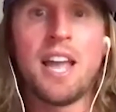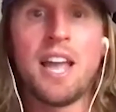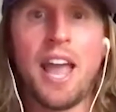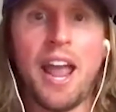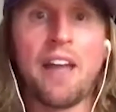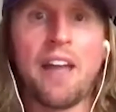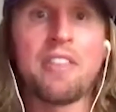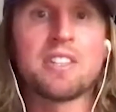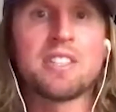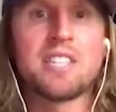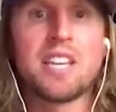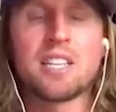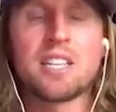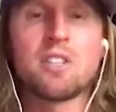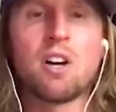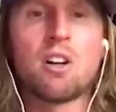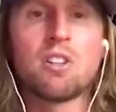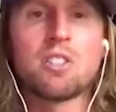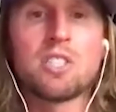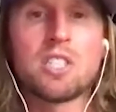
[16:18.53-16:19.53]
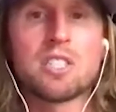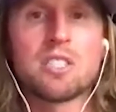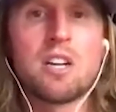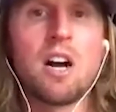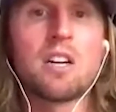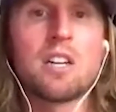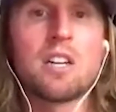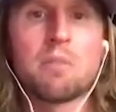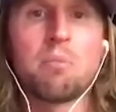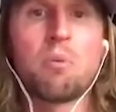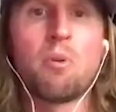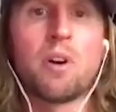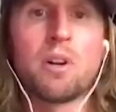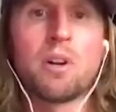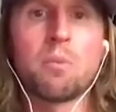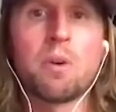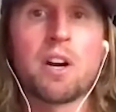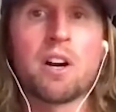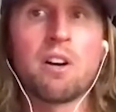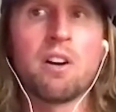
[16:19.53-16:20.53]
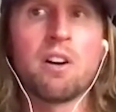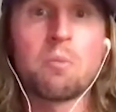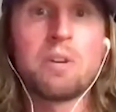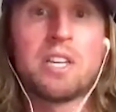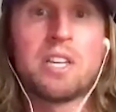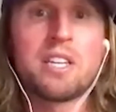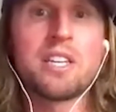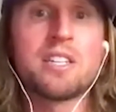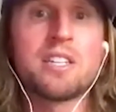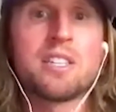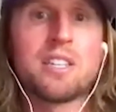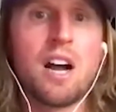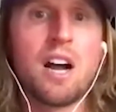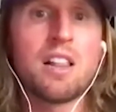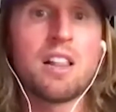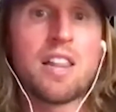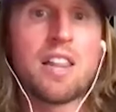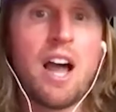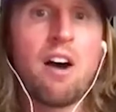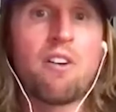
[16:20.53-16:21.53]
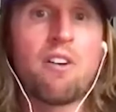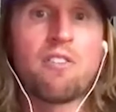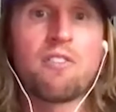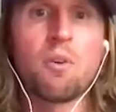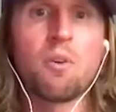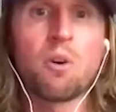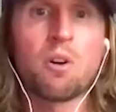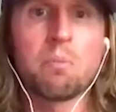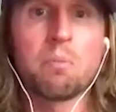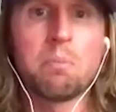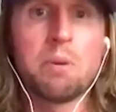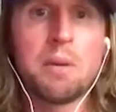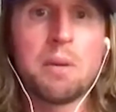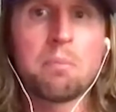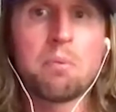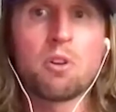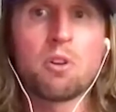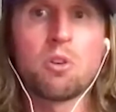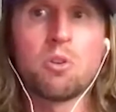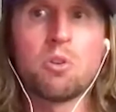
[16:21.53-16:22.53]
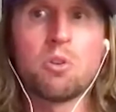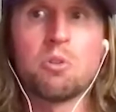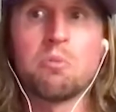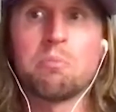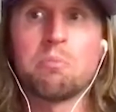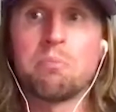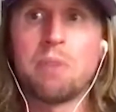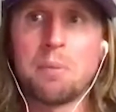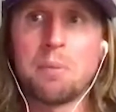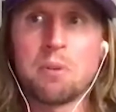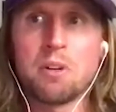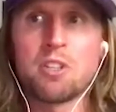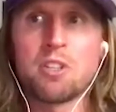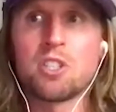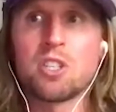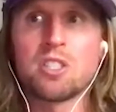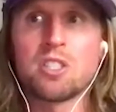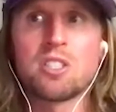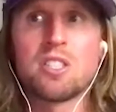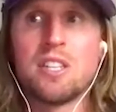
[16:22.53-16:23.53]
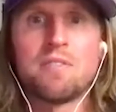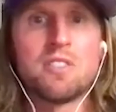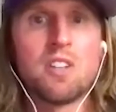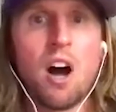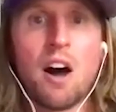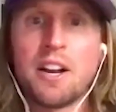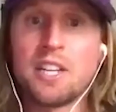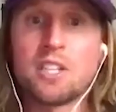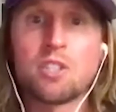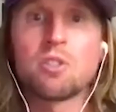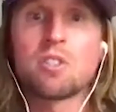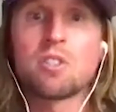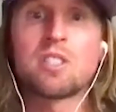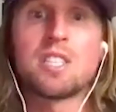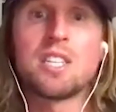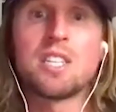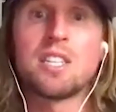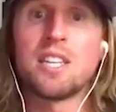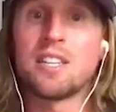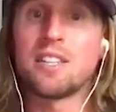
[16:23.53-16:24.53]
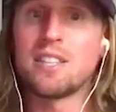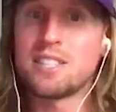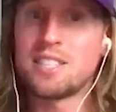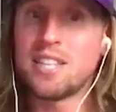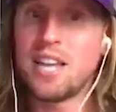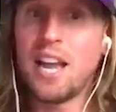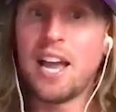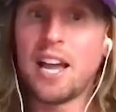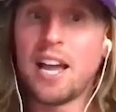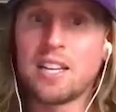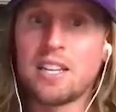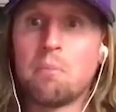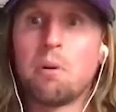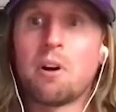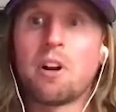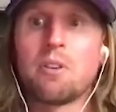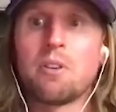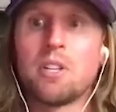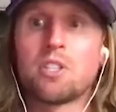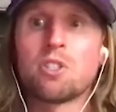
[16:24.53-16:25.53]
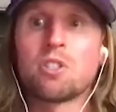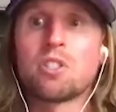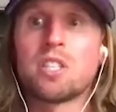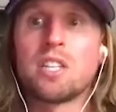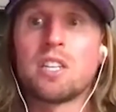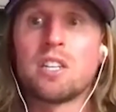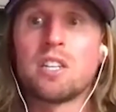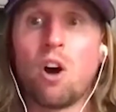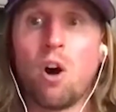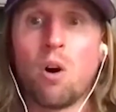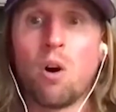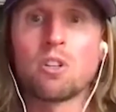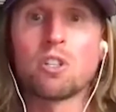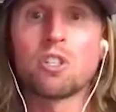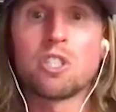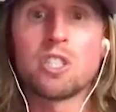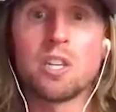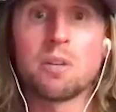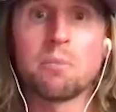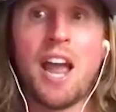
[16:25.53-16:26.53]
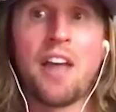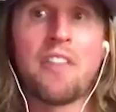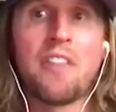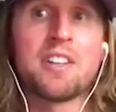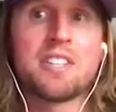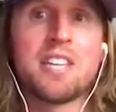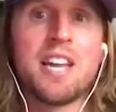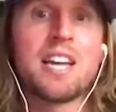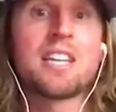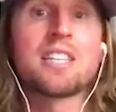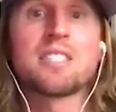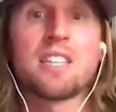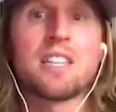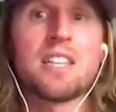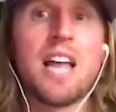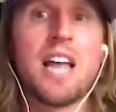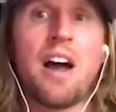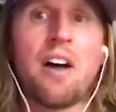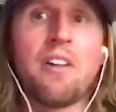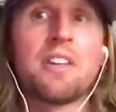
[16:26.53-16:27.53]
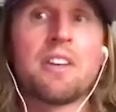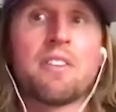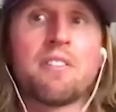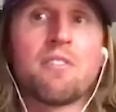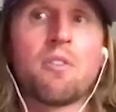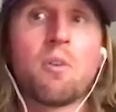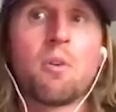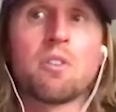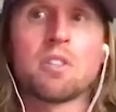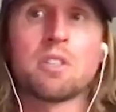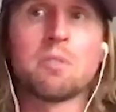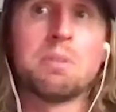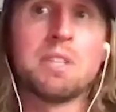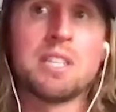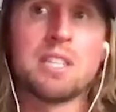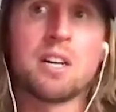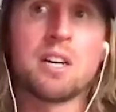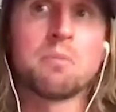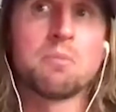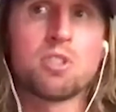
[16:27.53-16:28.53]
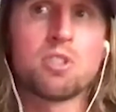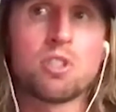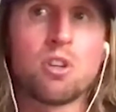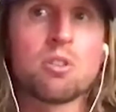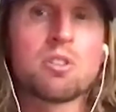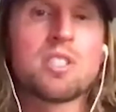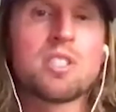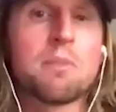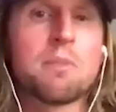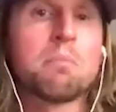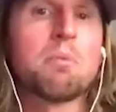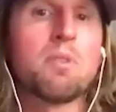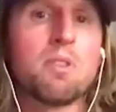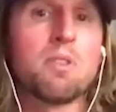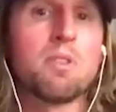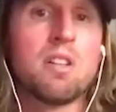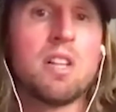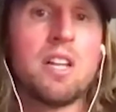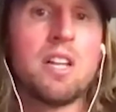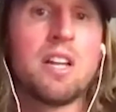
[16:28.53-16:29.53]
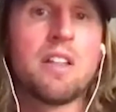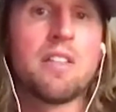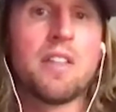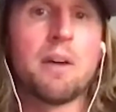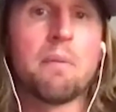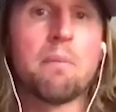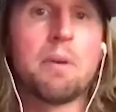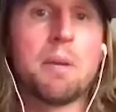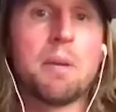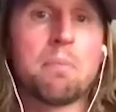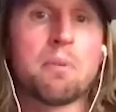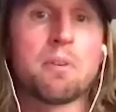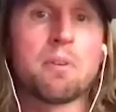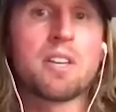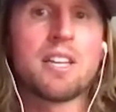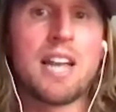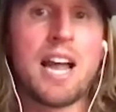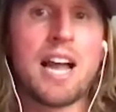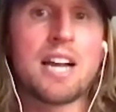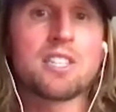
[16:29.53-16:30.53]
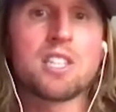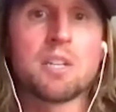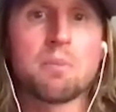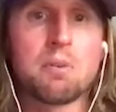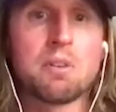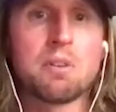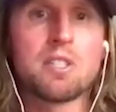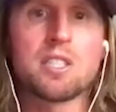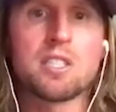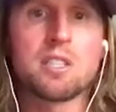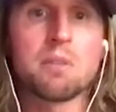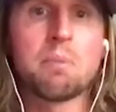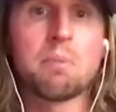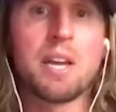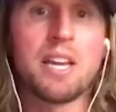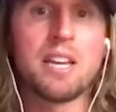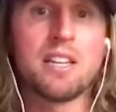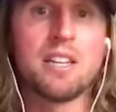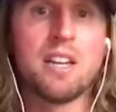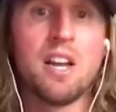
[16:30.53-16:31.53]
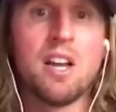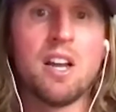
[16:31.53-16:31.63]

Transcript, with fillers: and the technology has gotten to the point where we can allow for people who maybe are just not interested in the tech, but are interested in ownership. And the tech has allowed it for it to become so simple that people can actually participate,